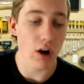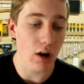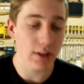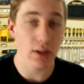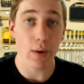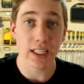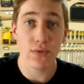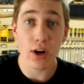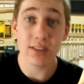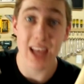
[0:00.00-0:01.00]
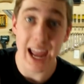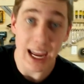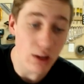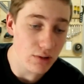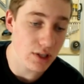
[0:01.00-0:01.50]
Also, as far as the
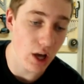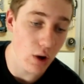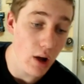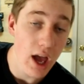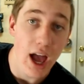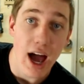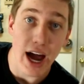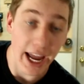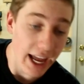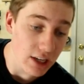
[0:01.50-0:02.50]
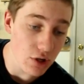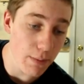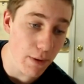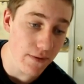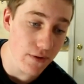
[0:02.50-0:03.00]
handles go, I actually
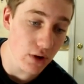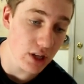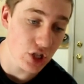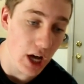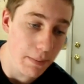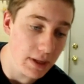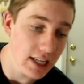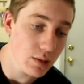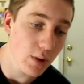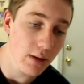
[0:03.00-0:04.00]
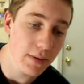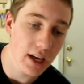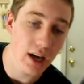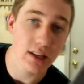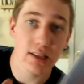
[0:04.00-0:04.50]
prefer the Japanese one,
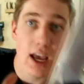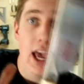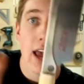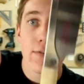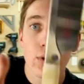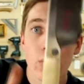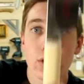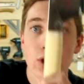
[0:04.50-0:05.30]
because if you were